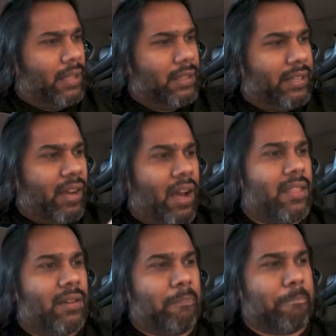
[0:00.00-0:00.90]
The
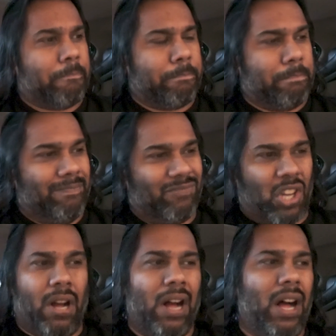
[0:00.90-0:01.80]
other
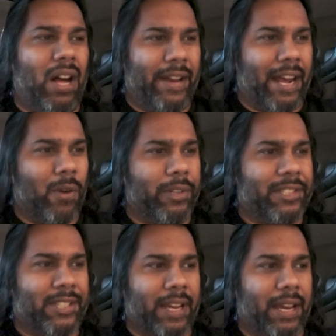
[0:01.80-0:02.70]
con, I would
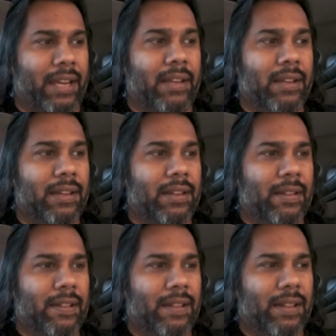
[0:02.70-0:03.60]
say,
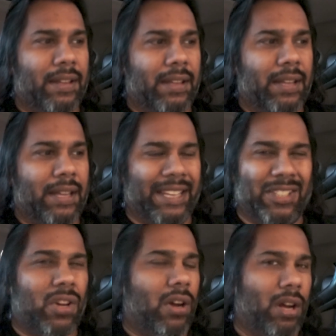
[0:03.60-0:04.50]
is
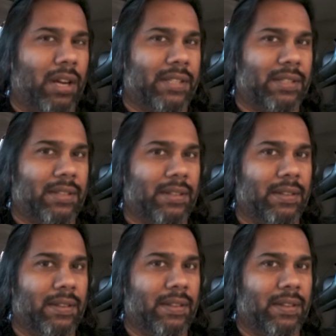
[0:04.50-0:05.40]
cost.
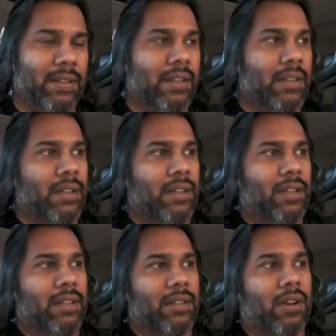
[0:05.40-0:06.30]

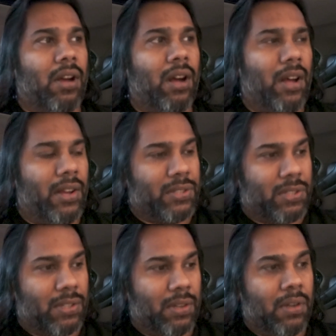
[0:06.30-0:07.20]
The cost